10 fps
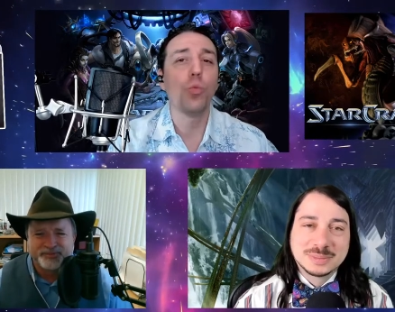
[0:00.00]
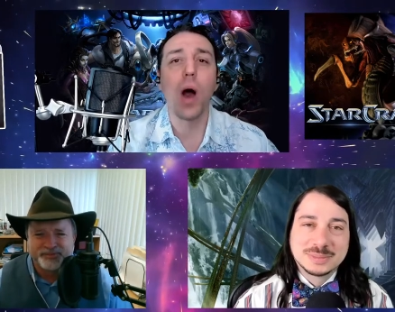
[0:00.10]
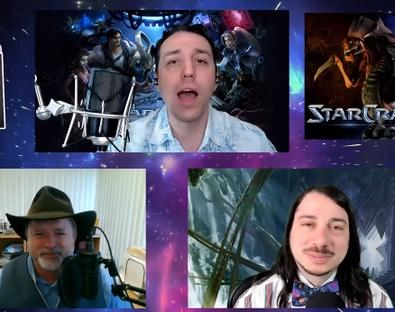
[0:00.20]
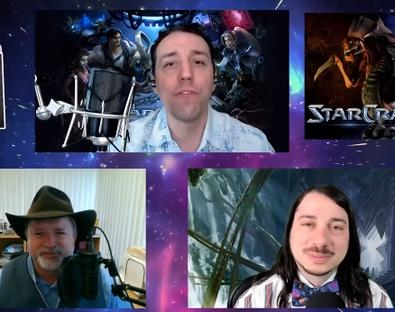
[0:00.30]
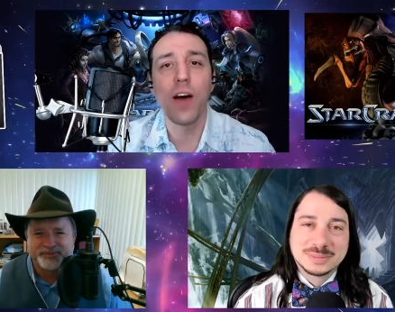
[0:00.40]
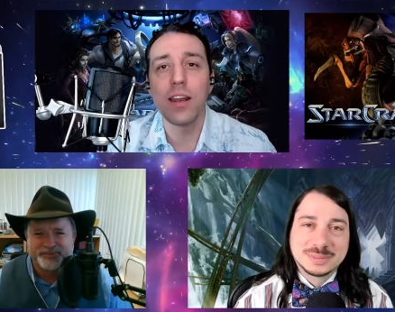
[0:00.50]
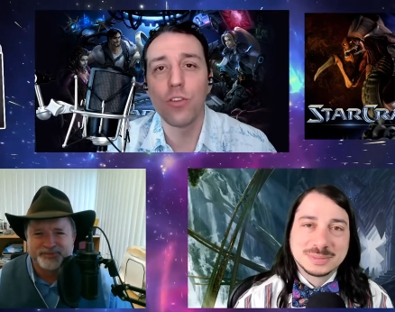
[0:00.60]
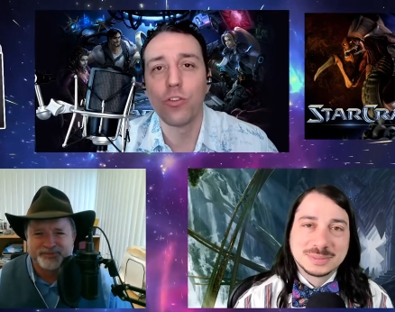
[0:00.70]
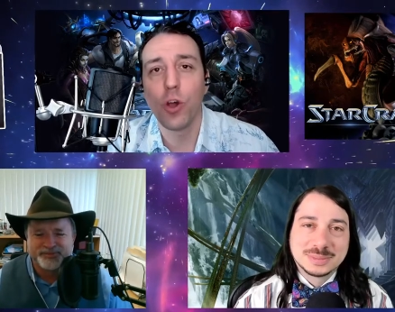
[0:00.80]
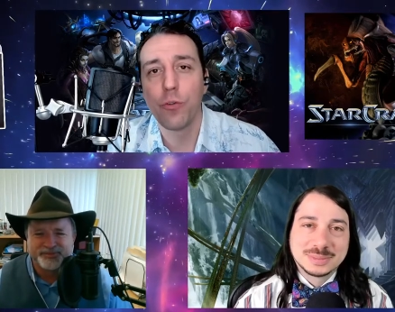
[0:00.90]
Speaker 1: I find it
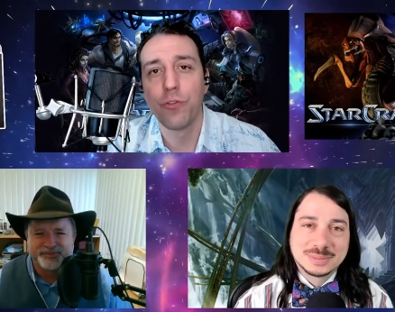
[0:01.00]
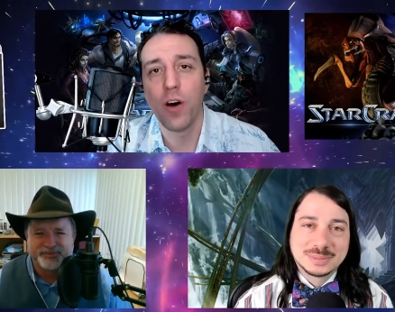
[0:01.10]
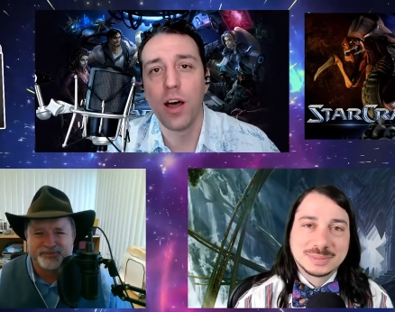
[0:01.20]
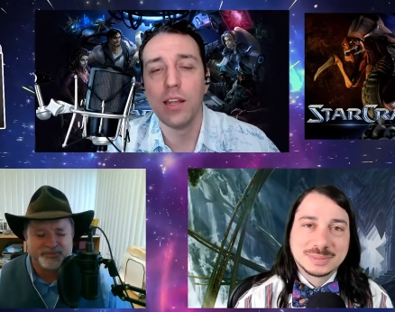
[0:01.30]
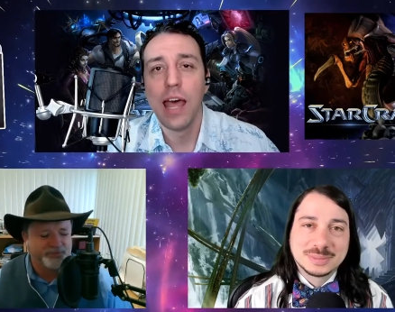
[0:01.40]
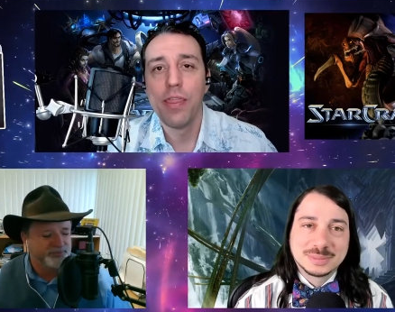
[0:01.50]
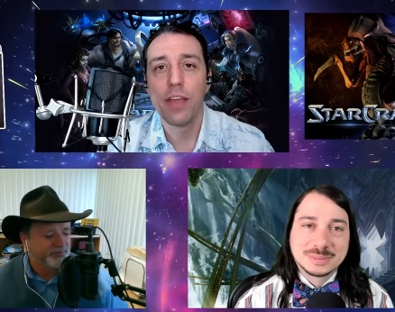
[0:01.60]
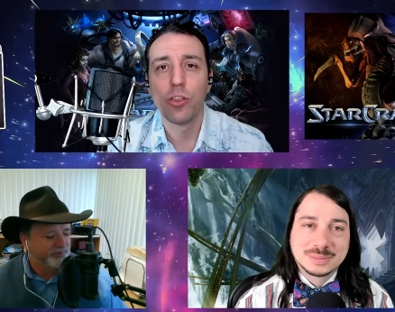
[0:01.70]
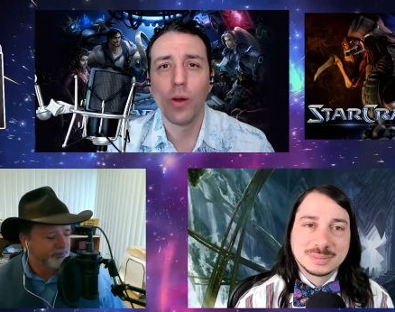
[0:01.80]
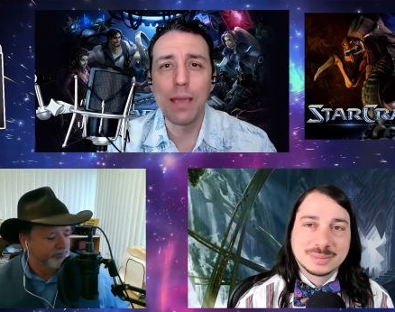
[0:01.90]
so fun
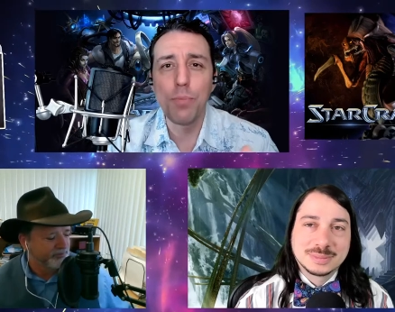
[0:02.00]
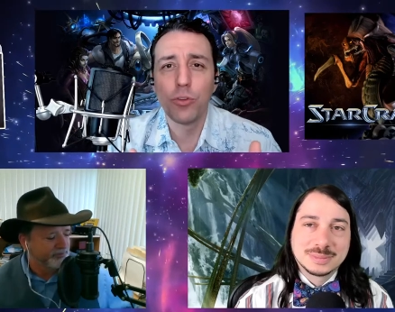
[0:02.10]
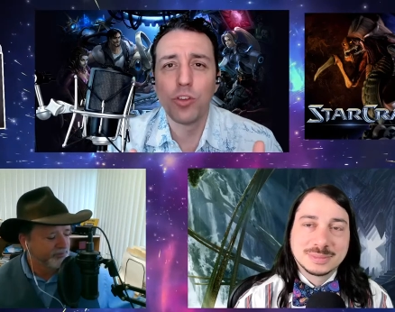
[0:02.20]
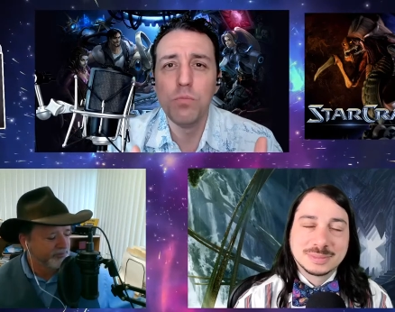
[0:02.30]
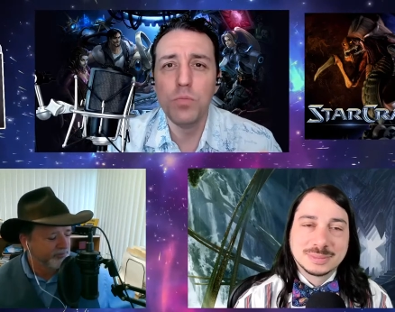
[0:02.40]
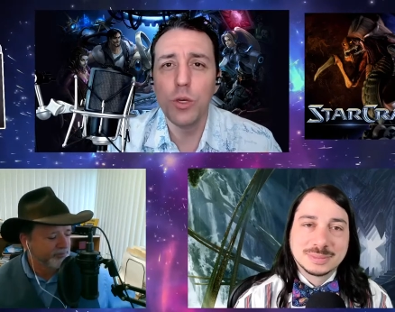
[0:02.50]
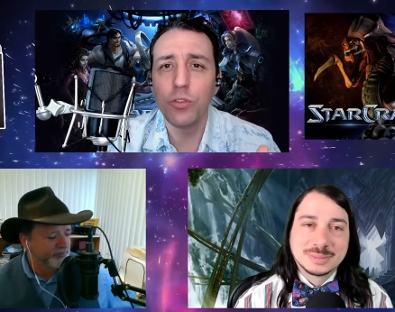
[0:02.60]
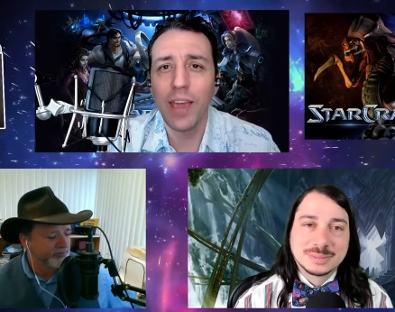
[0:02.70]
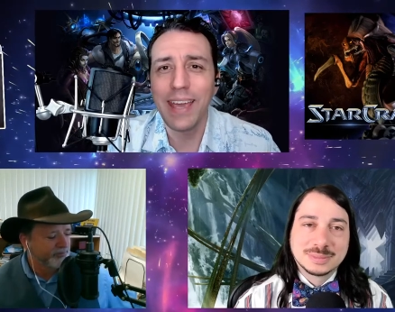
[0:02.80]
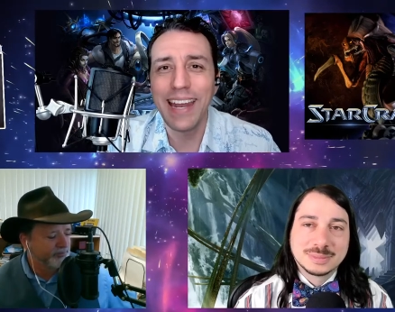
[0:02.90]
that they're able to
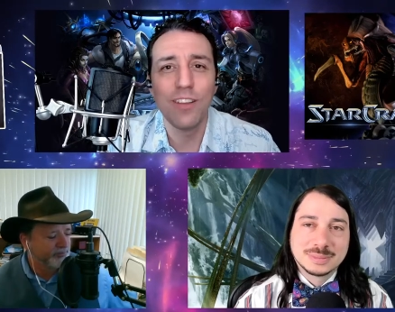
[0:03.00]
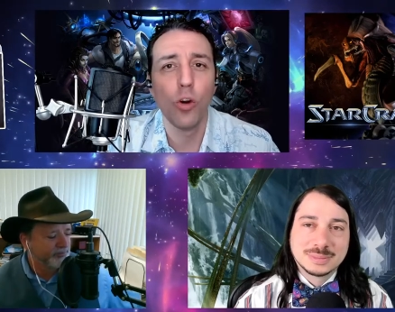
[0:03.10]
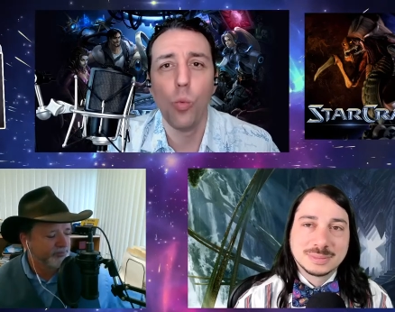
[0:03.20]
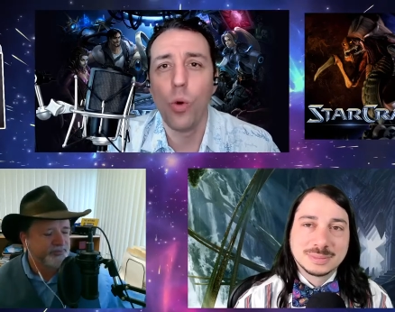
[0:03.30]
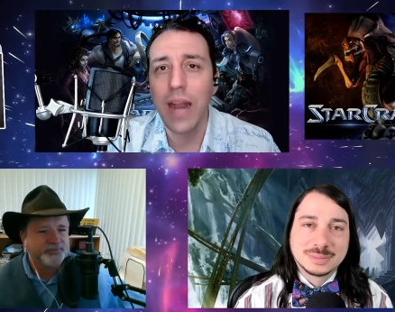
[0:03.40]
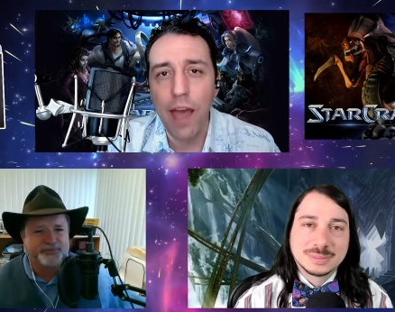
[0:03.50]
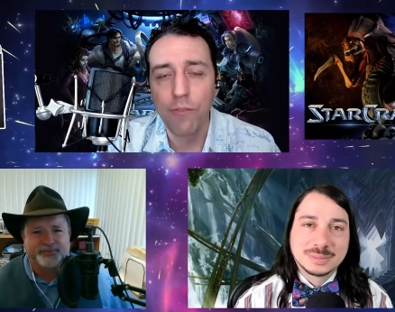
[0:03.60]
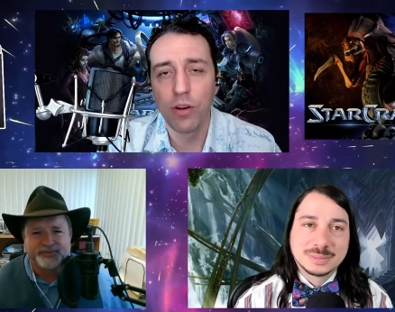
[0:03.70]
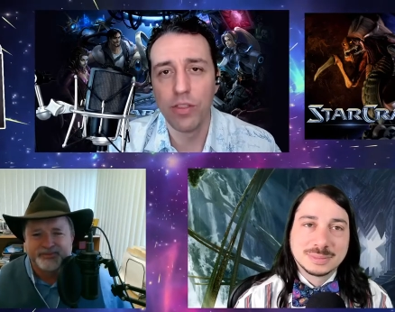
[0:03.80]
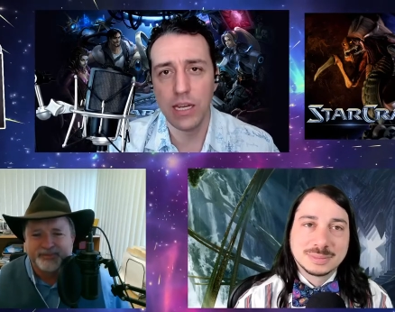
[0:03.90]
mutate into
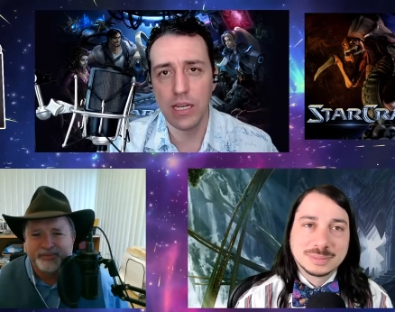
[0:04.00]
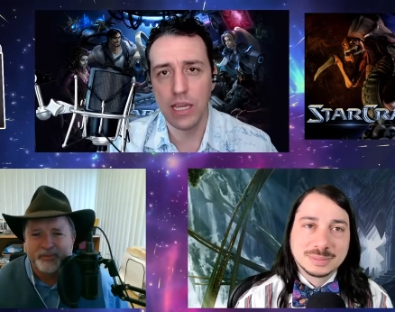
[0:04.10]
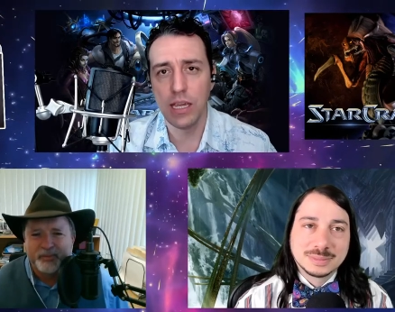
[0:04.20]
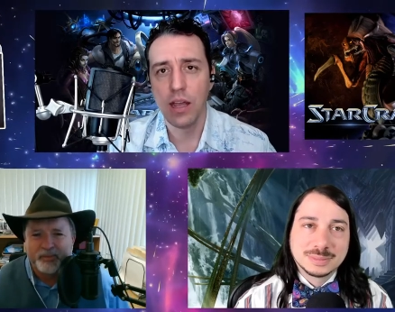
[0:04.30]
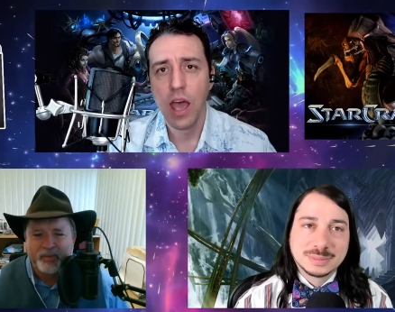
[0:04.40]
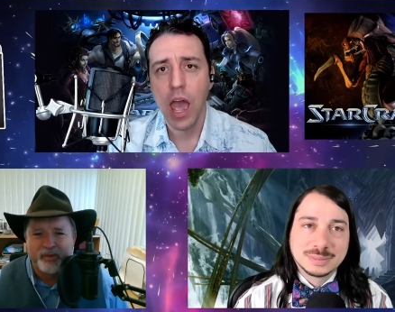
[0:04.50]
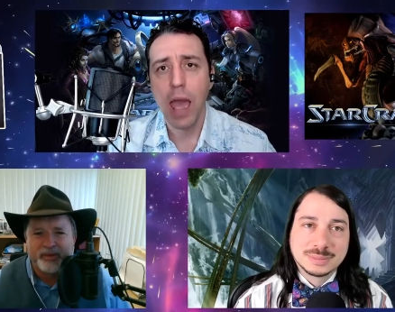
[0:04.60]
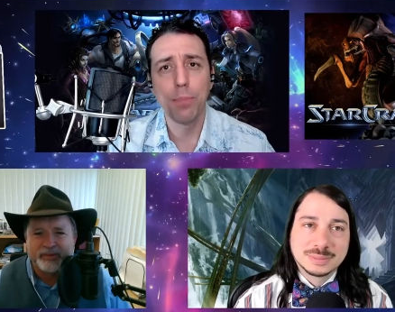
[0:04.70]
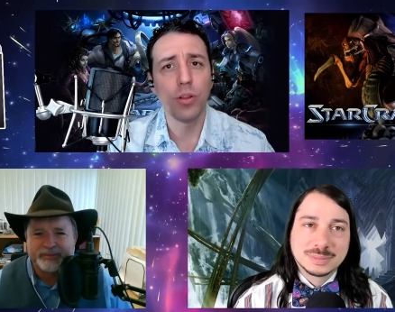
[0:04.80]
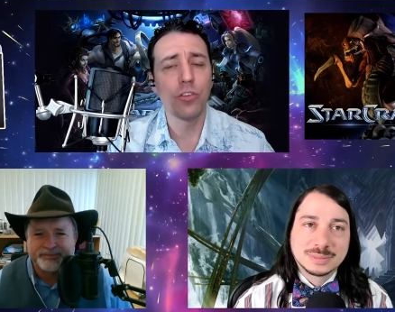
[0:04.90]
whatever they need,
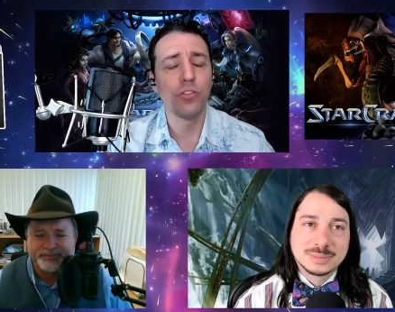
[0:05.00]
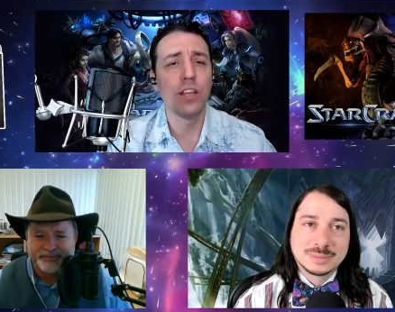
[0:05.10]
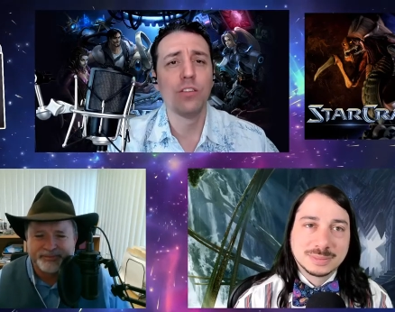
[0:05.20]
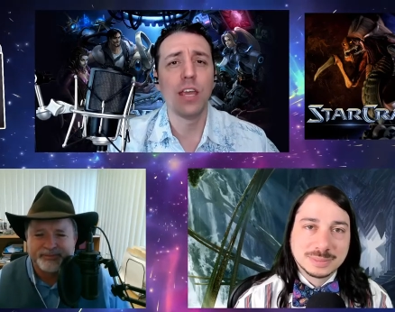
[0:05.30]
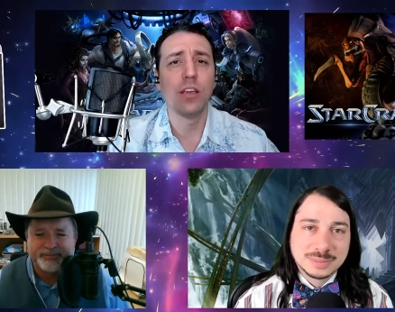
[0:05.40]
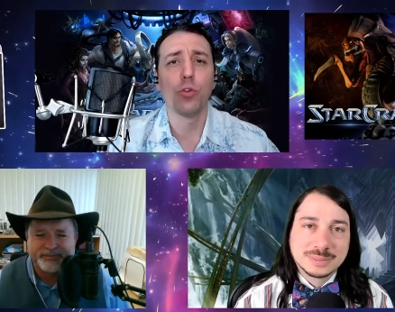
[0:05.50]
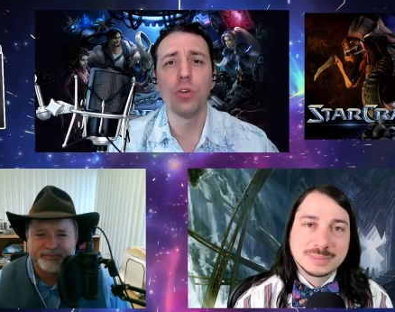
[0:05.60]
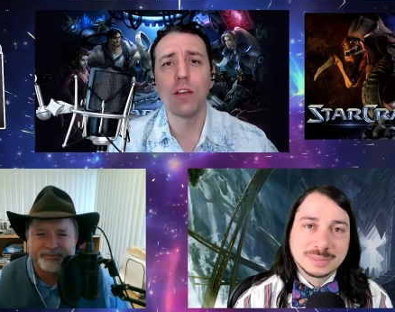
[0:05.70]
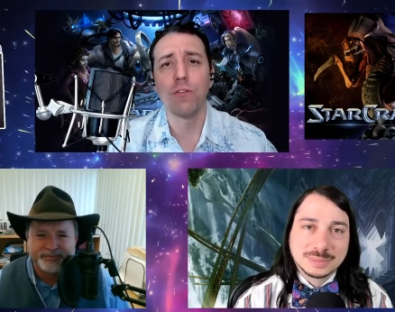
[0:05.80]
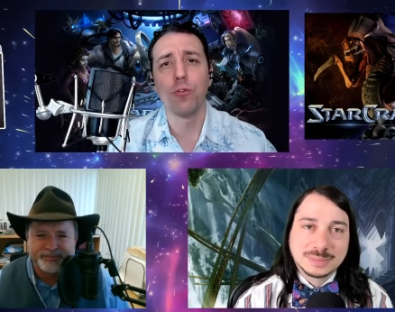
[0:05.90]
and plus they they create